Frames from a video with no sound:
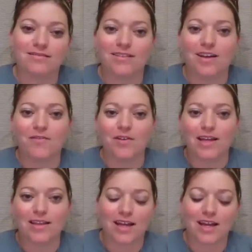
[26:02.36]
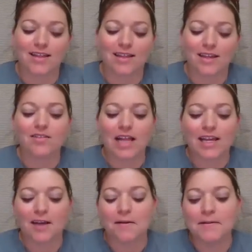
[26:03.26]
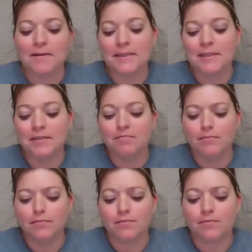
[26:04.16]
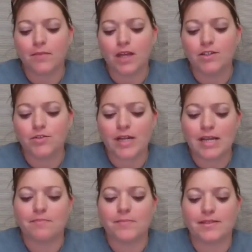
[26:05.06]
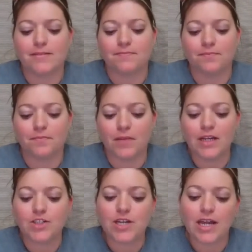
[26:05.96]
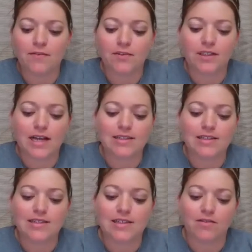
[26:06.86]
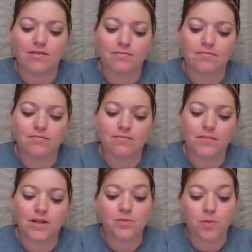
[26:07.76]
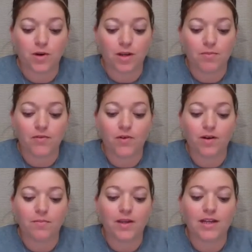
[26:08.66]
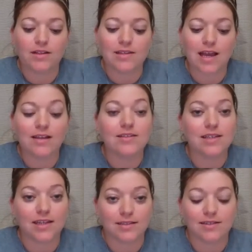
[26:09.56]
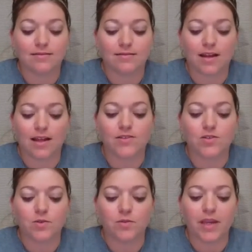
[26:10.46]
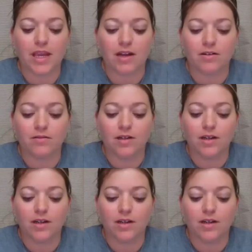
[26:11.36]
if you like that kind of thing, you'd like it. Dreams. Each day after class lets out, each morning before it begins, I sit at the school piano